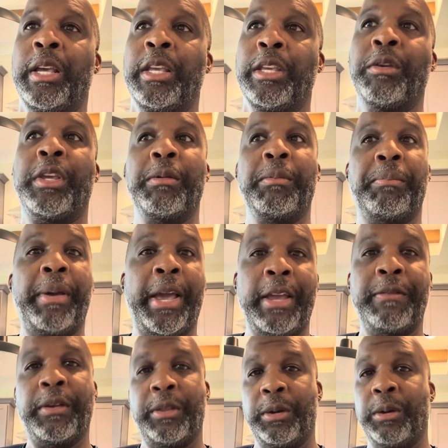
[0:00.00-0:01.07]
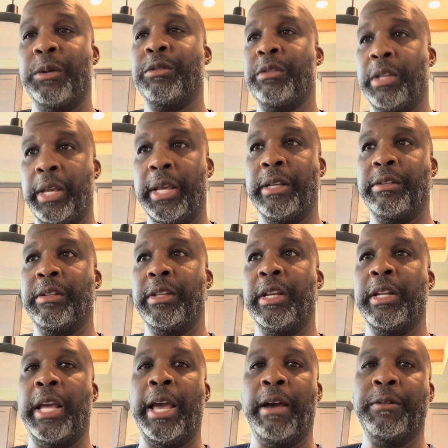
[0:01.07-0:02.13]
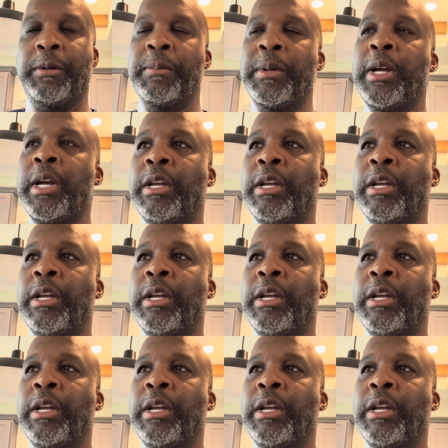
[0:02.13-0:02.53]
you can pay for those things and have them.